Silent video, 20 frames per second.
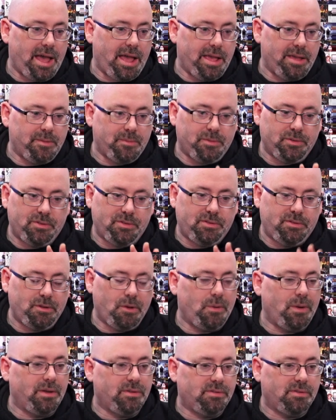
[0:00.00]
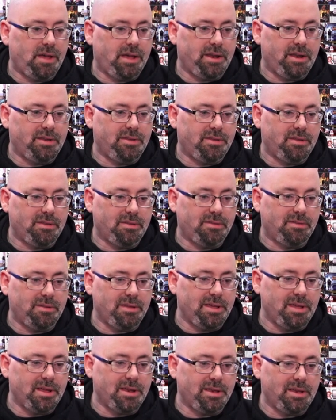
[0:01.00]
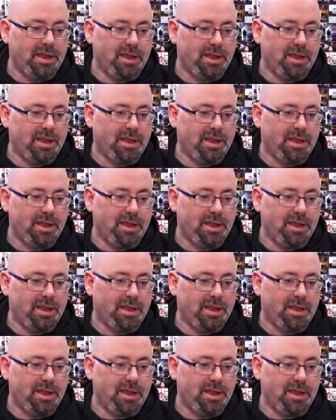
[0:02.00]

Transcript: I was so excited to see it